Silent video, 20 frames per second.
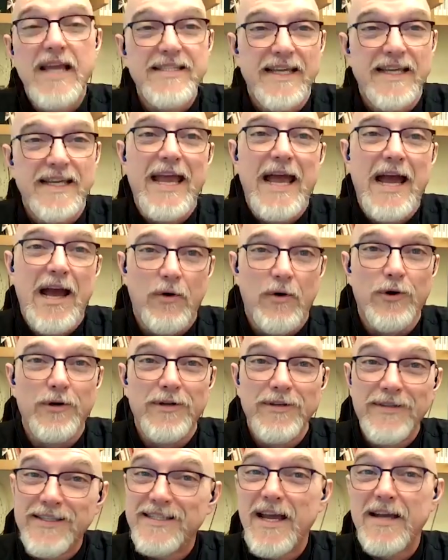this guy's a
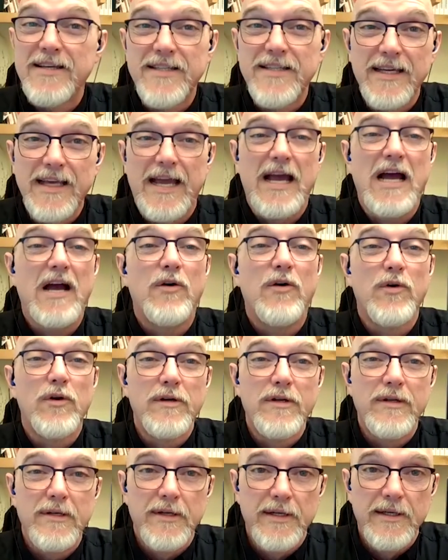coward. This guy's a
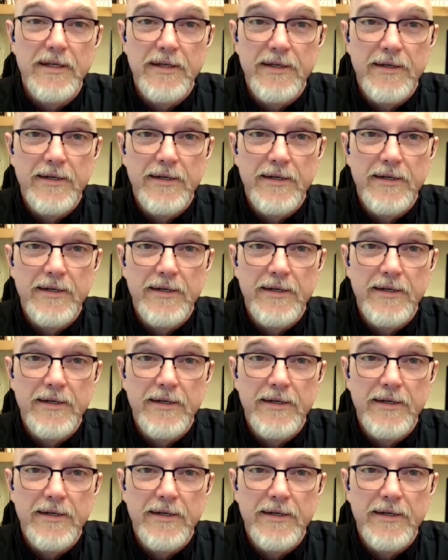coward,